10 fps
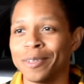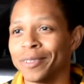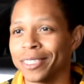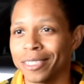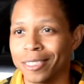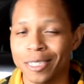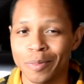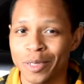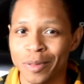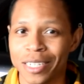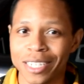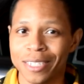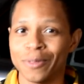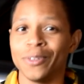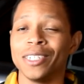It's simply
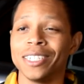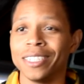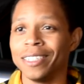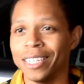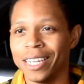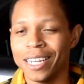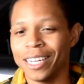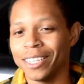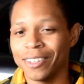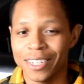because, one, either I